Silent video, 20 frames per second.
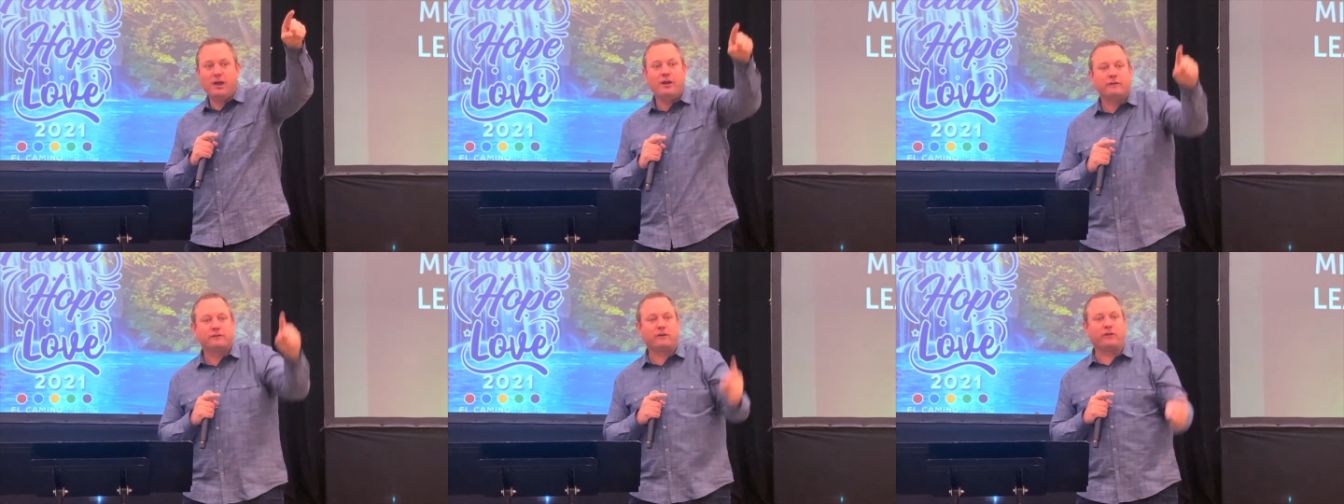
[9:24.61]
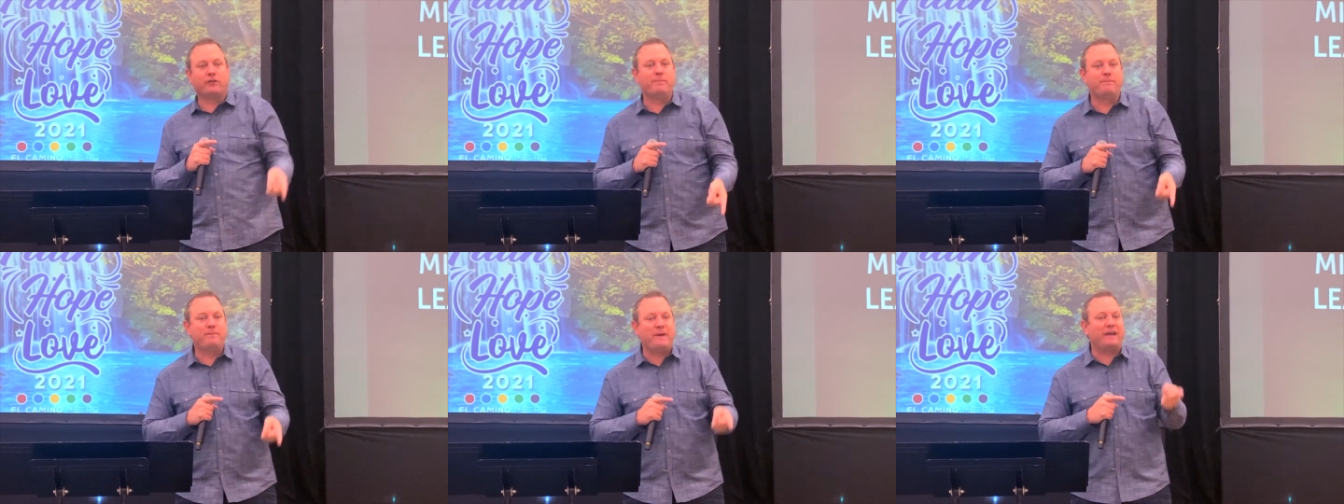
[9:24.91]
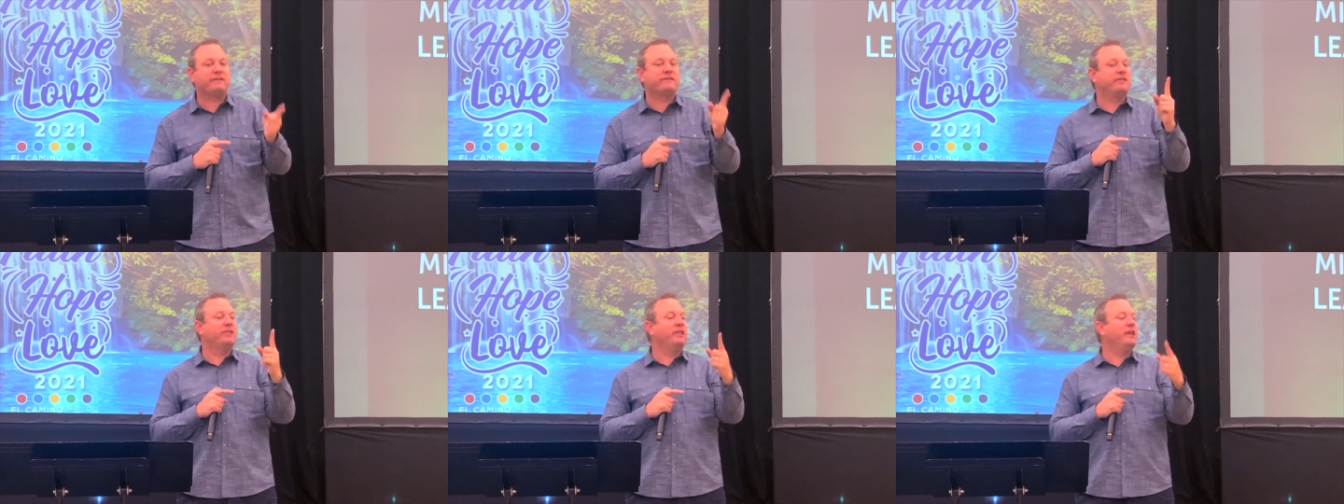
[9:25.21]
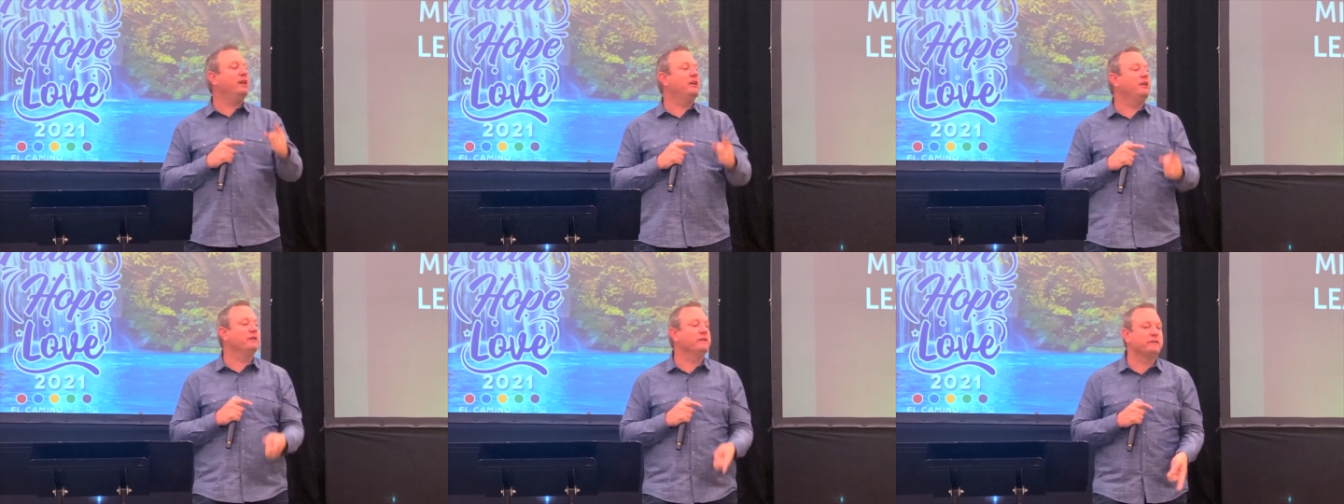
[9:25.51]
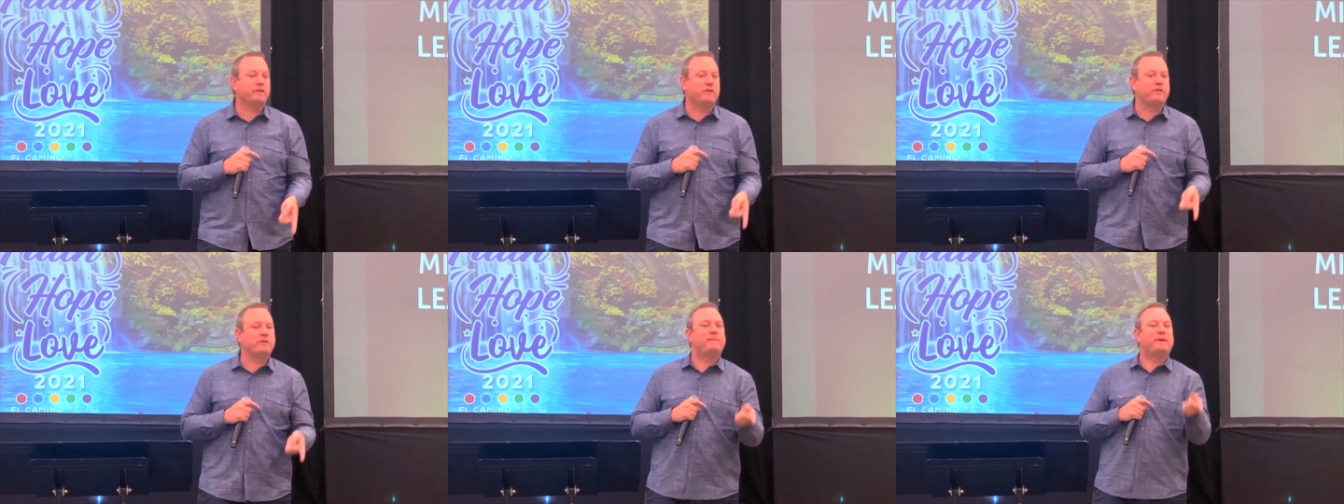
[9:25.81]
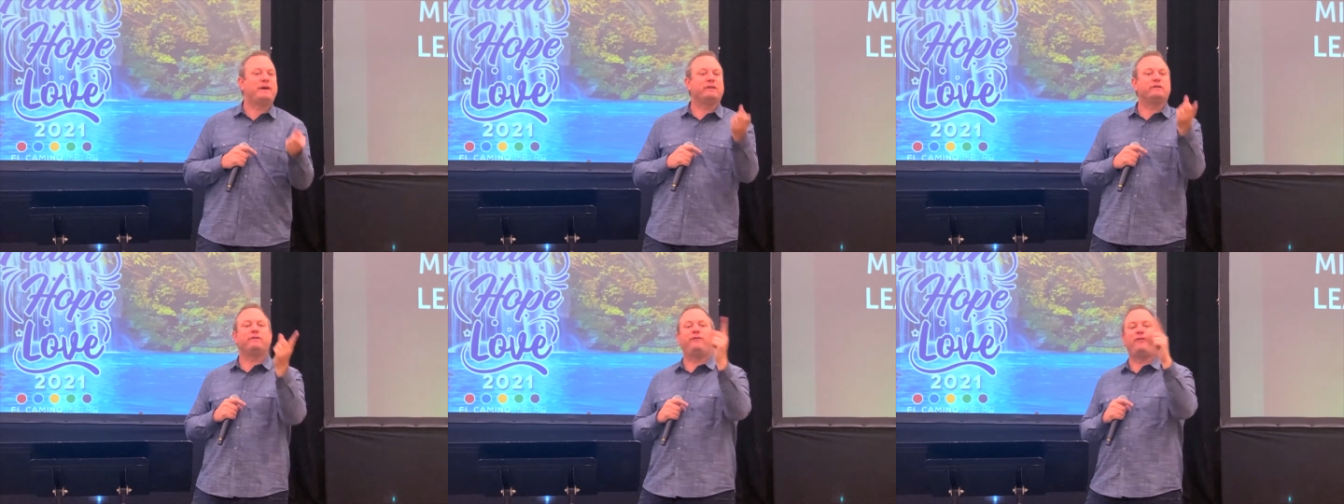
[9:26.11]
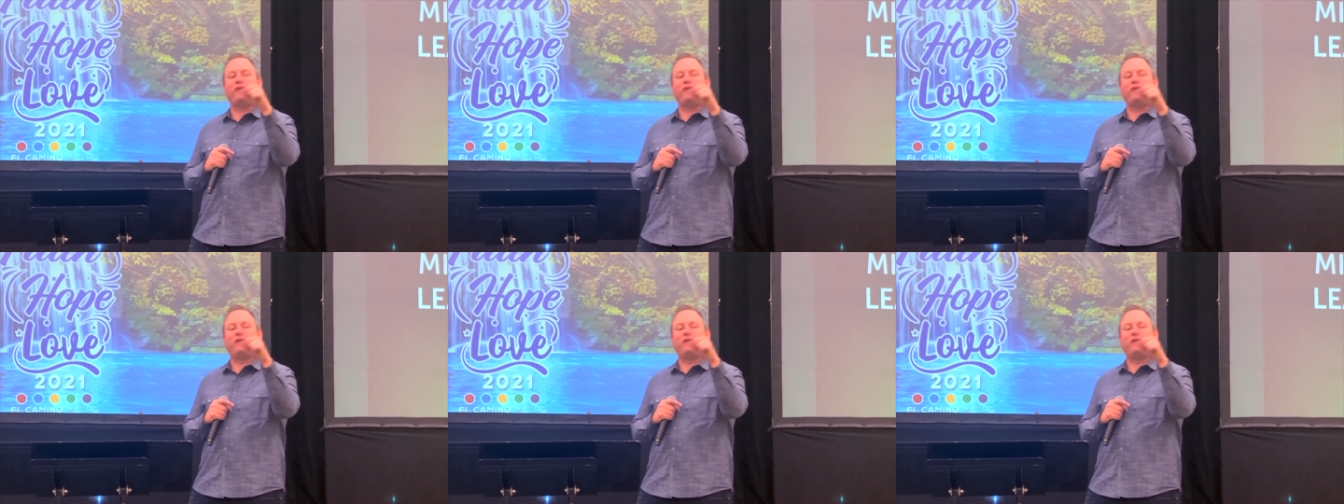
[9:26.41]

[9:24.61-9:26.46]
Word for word: So the best leaders are the best